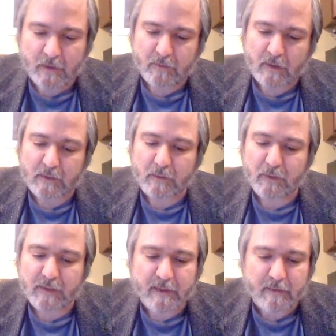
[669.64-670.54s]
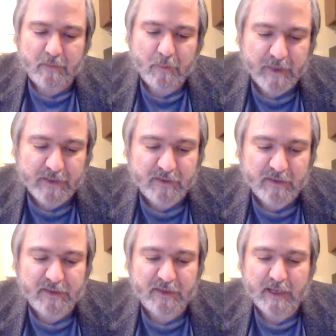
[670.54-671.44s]
Dr. Willeit basically
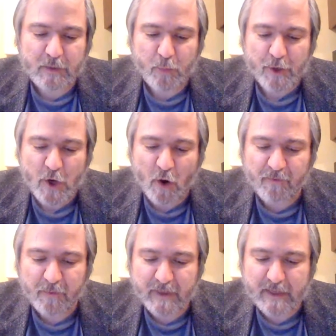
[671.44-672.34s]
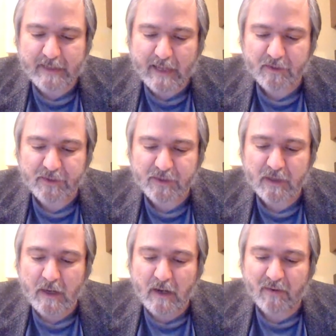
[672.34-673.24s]
states, we know from the analysis
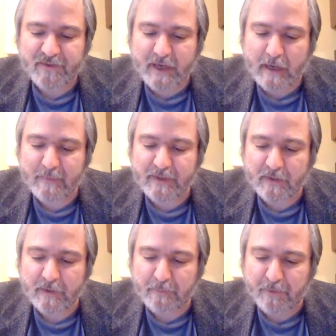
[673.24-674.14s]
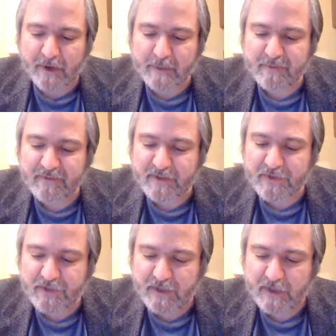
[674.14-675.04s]
of sediments on the bottom of our
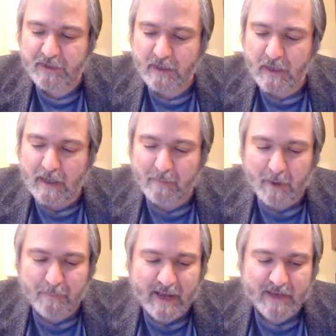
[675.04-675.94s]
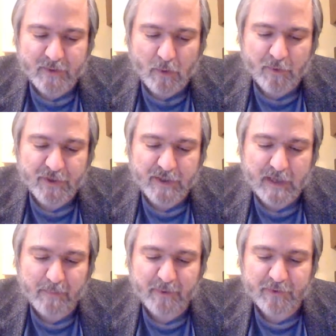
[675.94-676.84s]
seas about past ocean
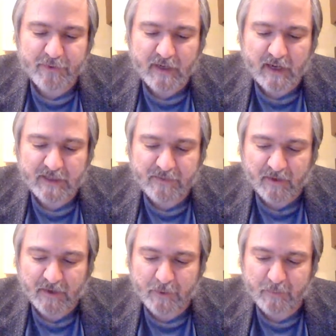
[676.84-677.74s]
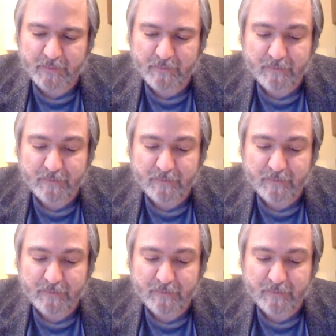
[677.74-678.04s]
temperatures and ice volumes.